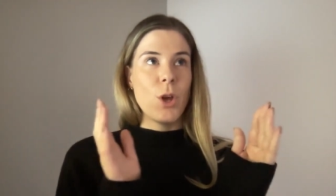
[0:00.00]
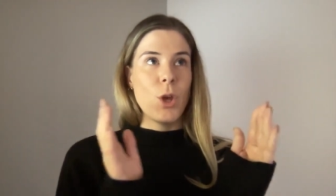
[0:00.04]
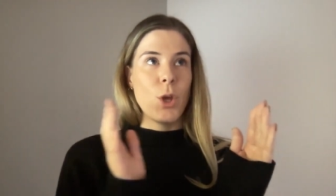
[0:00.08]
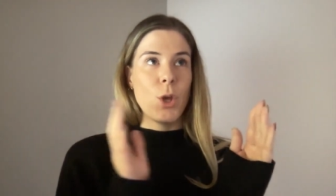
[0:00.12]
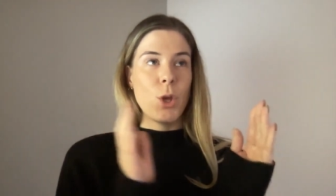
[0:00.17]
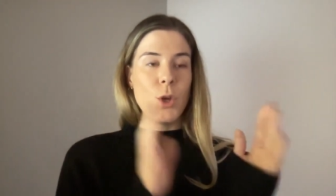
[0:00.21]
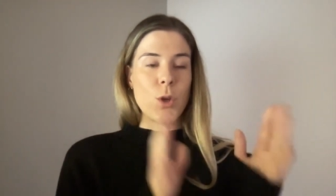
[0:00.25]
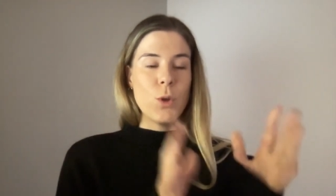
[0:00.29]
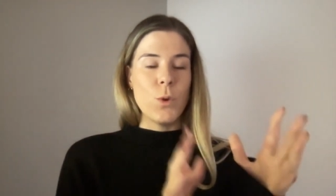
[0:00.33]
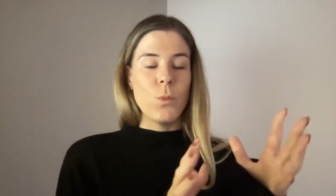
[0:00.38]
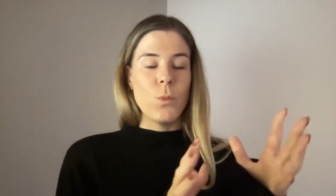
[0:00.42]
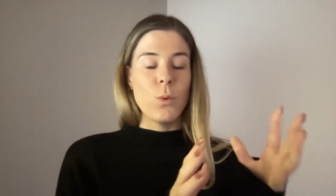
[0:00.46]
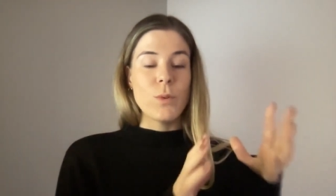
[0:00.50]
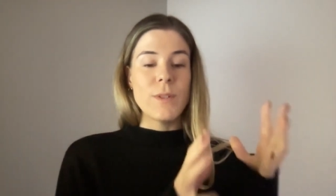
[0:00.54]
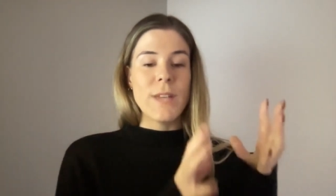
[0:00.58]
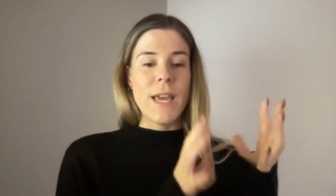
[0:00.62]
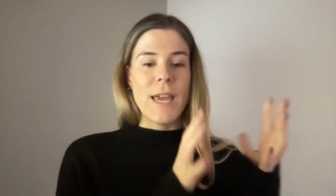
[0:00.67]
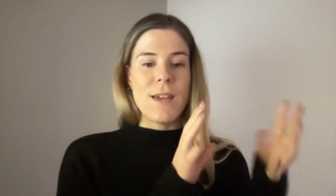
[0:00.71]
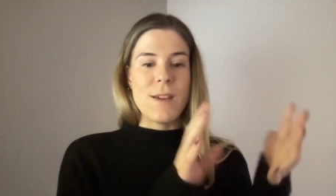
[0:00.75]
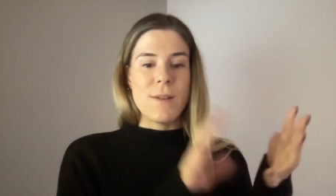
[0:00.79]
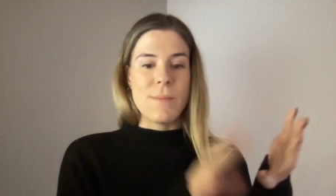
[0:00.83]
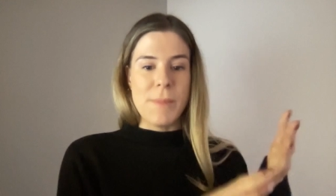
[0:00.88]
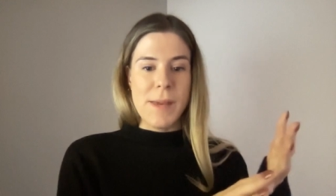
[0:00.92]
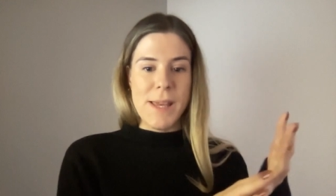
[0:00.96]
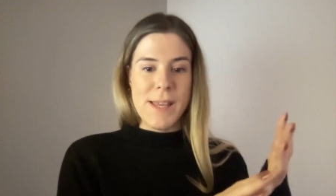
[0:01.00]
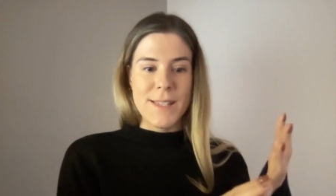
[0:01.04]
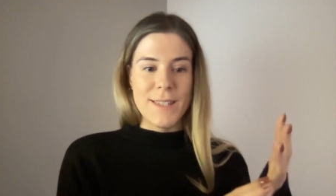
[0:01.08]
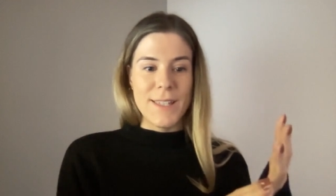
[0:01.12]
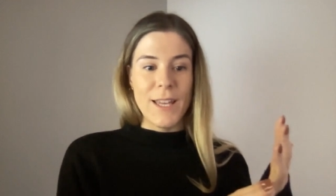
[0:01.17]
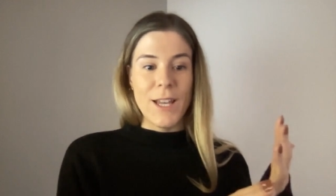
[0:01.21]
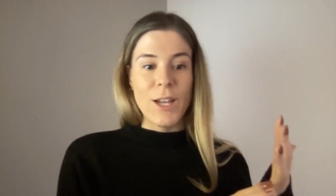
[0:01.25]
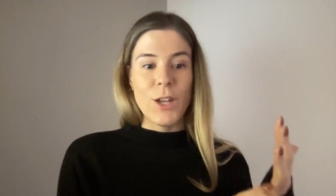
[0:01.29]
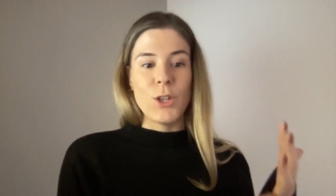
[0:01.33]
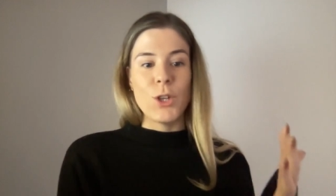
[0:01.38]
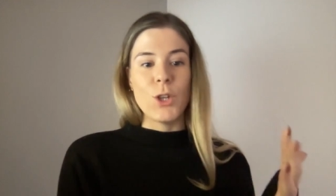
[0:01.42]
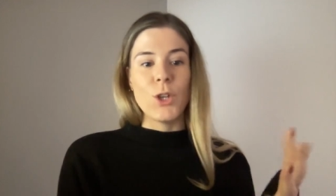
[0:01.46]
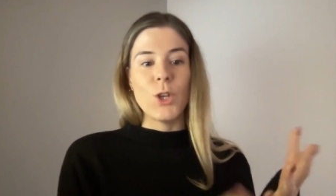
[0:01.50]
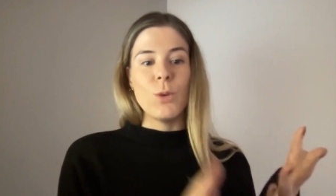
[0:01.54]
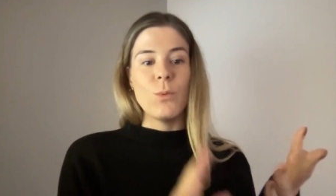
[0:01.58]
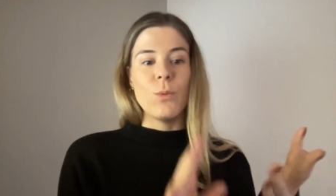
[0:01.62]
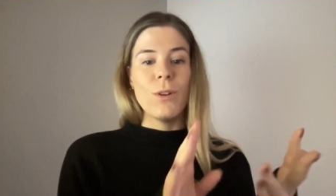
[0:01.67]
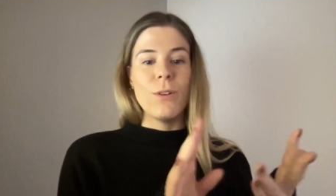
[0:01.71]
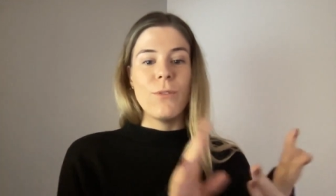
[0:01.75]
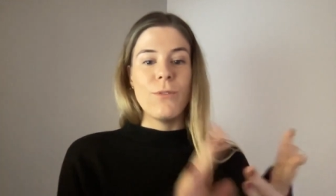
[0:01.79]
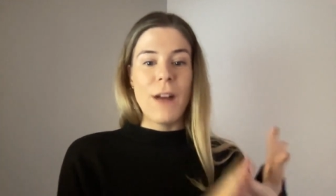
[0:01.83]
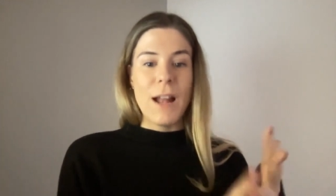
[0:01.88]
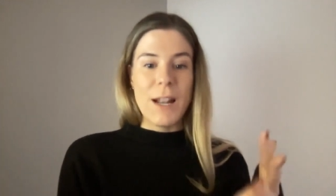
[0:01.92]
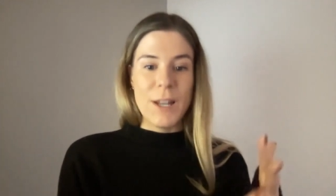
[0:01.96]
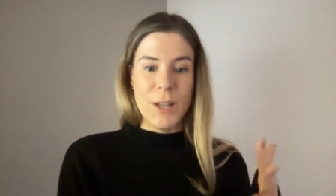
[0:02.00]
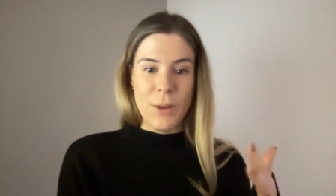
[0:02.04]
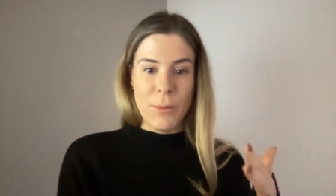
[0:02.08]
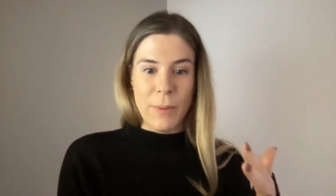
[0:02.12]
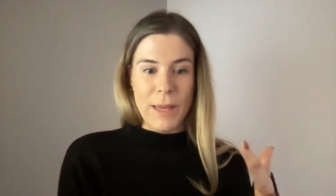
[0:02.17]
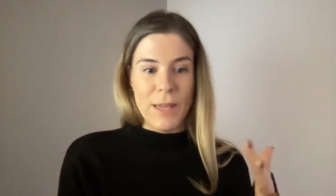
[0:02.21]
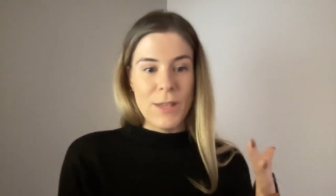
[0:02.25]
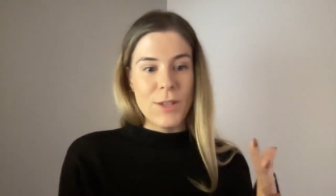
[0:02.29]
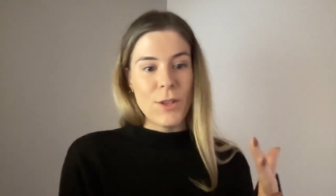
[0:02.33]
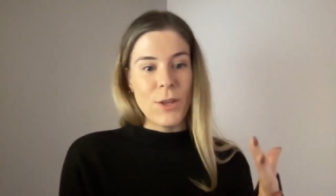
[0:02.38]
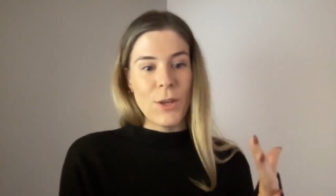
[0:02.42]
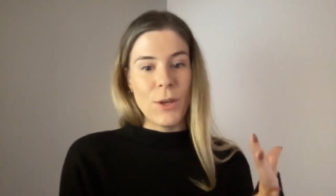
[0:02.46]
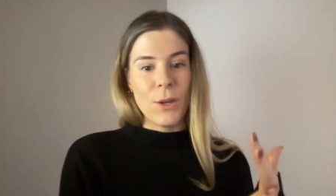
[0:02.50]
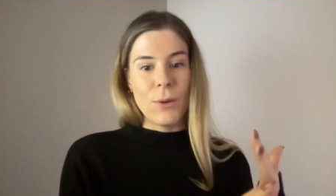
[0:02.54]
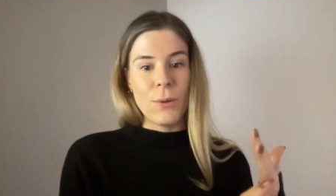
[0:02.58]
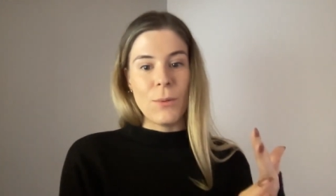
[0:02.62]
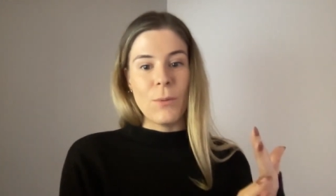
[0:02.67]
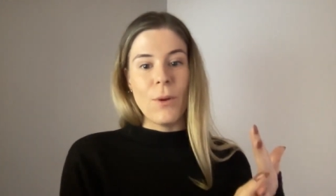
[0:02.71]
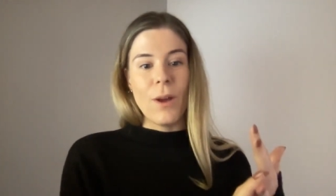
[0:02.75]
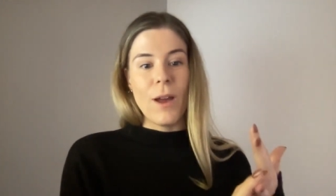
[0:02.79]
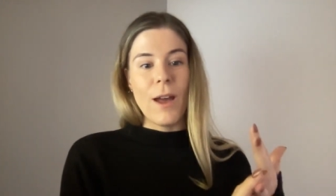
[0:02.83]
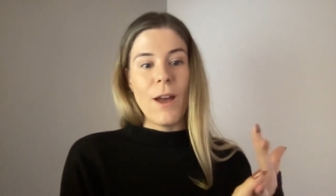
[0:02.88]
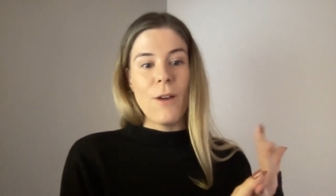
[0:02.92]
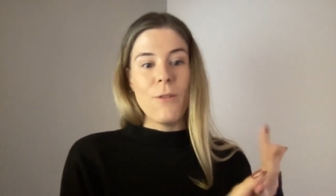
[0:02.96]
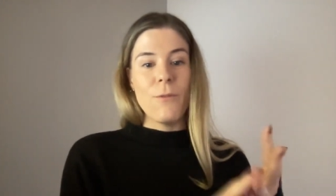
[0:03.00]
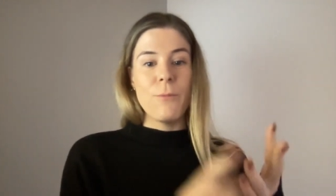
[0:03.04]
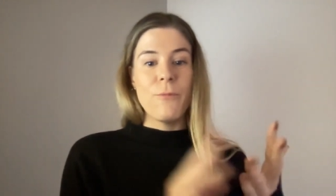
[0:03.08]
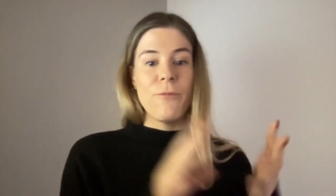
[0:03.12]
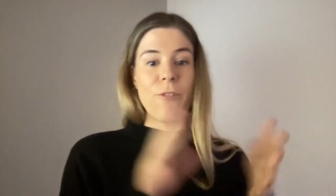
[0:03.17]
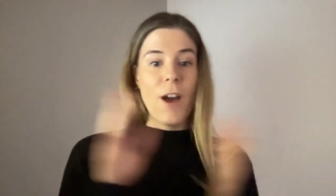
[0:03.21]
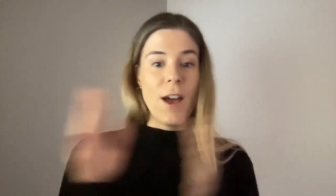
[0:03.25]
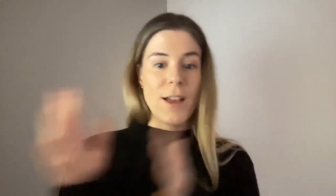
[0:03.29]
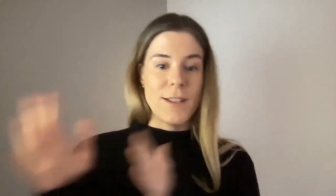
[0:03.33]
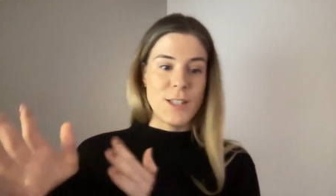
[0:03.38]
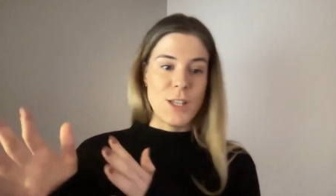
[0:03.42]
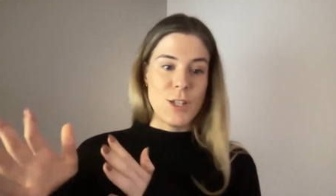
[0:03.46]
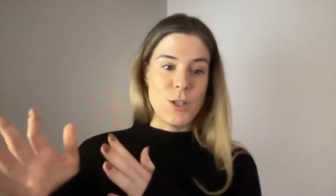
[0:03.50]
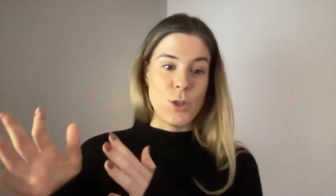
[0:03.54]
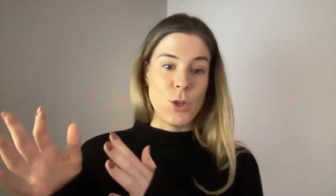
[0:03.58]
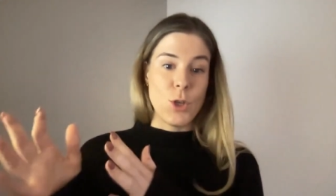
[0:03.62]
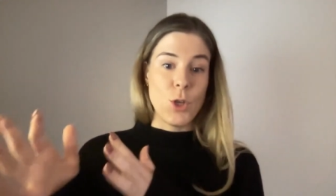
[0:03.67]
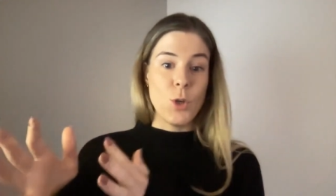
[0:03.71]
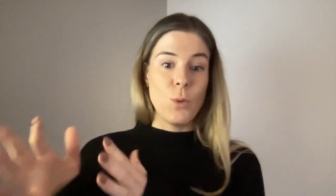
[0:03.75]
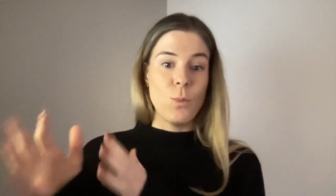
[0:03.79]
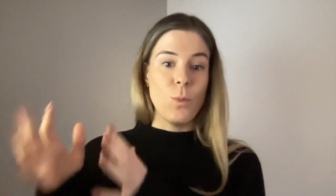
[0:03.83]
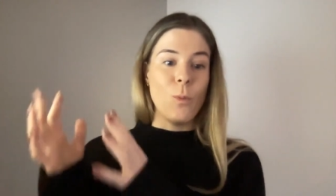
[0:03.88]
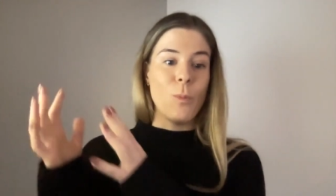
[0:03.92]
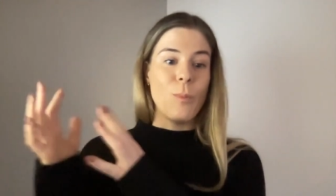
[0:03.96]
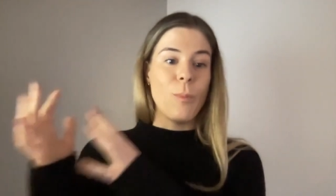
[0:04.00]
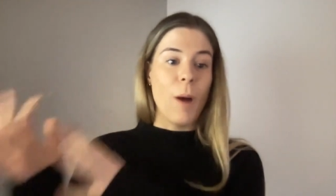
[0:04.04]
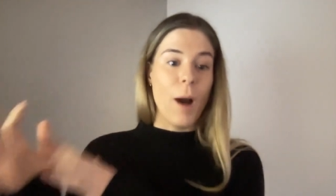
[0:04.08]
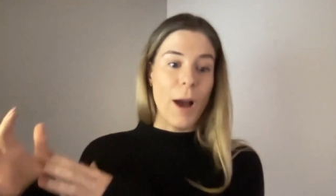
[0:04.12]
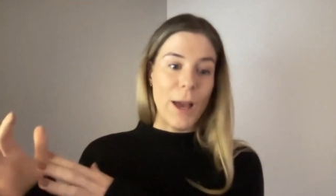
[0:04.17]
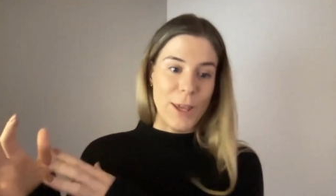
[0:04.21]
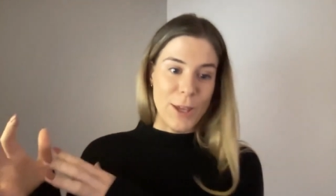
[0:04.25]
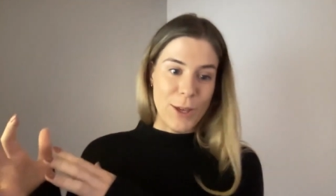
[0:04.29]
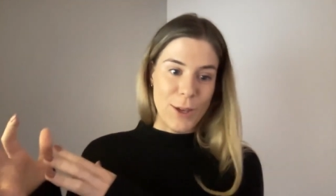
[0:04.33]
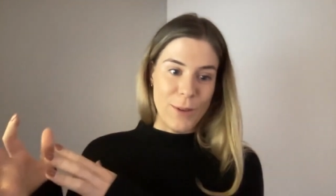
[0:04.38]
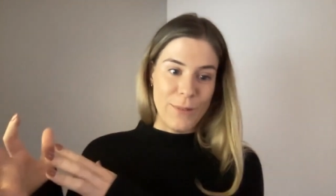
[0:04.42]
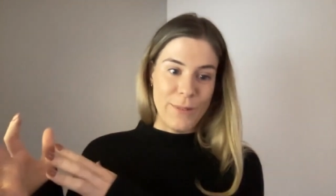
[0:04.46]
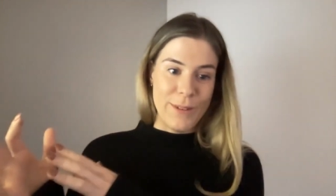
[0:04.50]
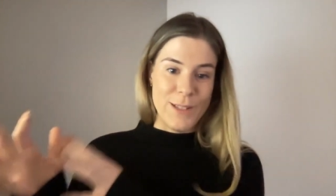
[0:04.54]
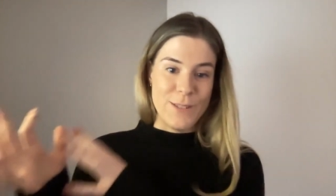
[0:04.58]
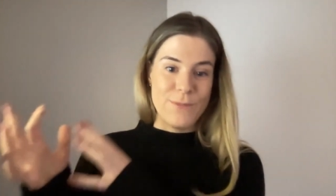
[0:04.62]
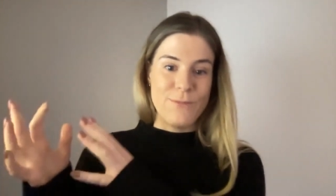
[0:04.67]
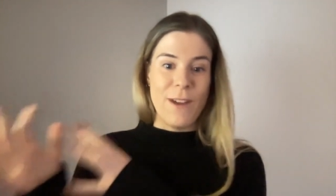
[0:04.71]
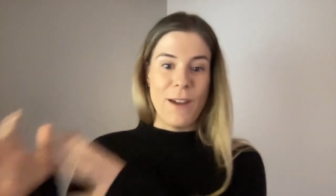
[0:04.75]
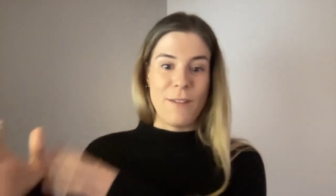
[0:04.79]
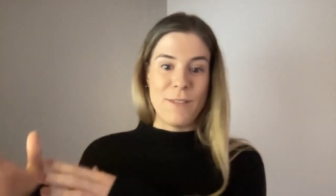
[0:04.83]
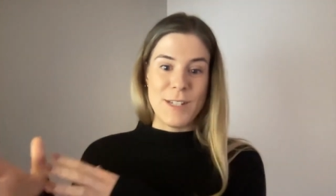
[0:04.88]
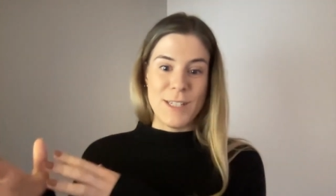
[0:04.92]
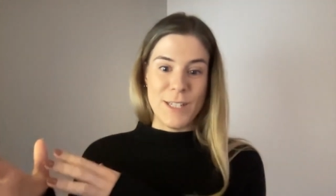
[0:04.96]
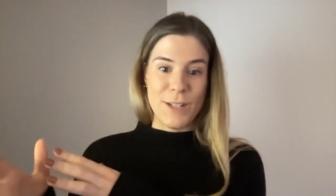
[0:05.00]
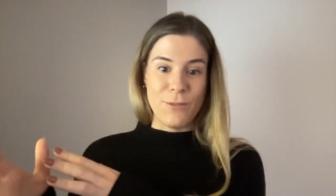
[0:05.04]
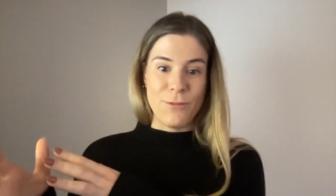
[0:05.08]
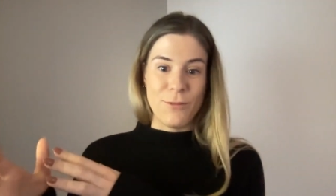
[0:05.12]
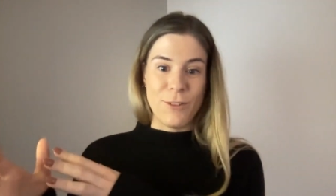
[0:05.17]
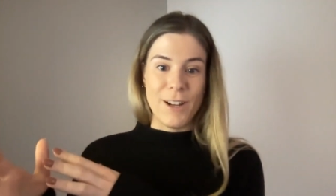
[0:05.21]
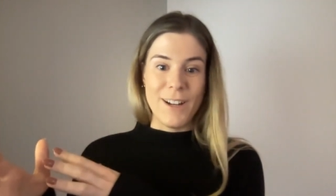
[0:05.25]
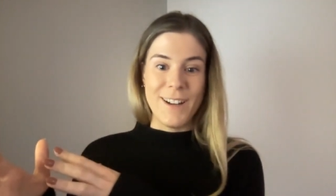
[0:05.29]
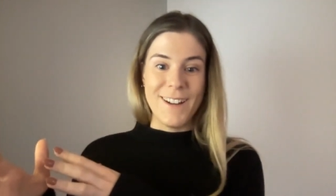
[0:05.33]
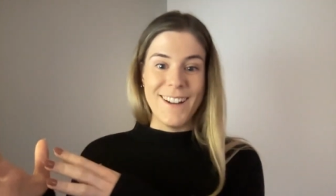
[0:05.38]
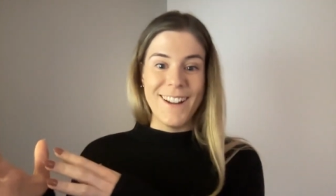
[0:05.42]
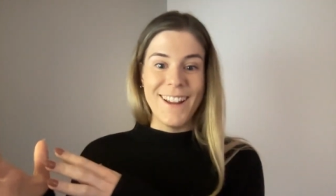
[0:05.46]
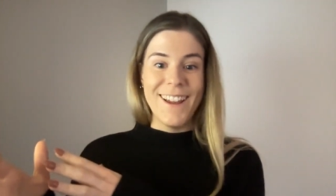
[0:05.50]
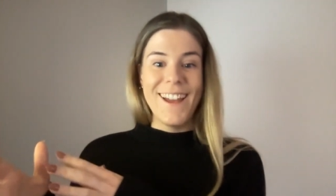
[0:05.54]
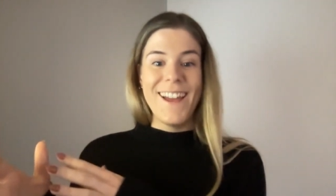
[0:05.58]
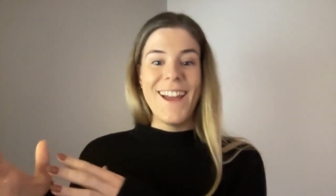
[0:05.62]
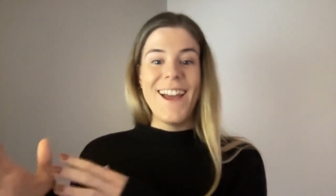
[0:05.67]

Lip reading: who will take a meeting and who will evaluate you versus who will buy you, is very different.